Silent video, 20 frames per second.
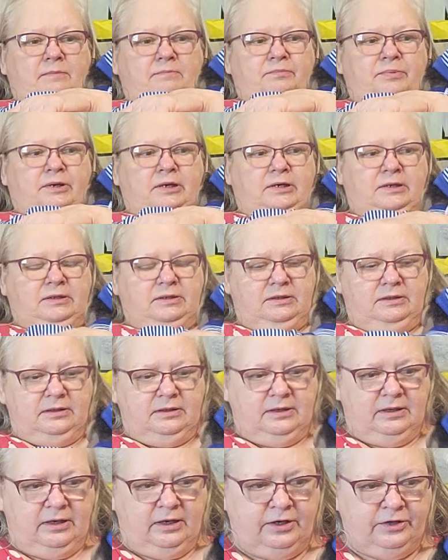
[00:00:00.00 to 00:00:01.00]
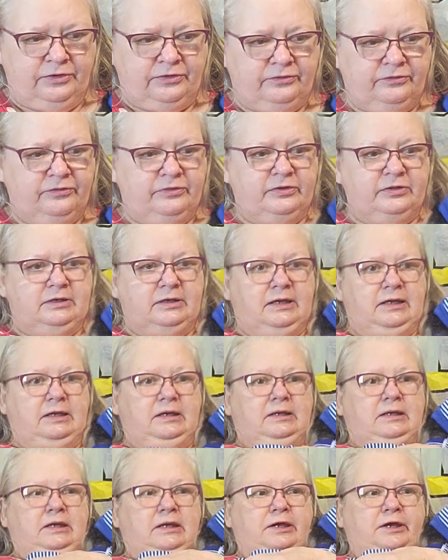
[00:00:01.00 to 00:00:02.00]
But other than
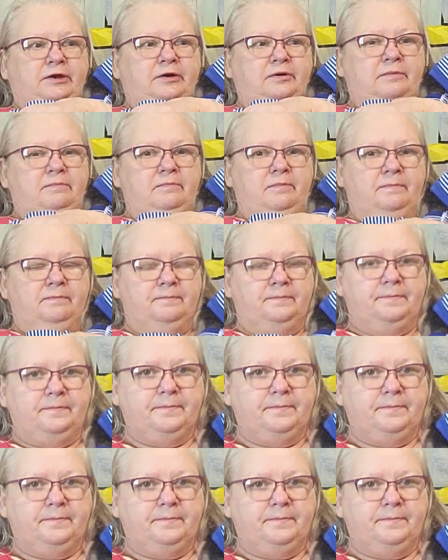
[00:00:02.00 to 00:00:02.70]
him,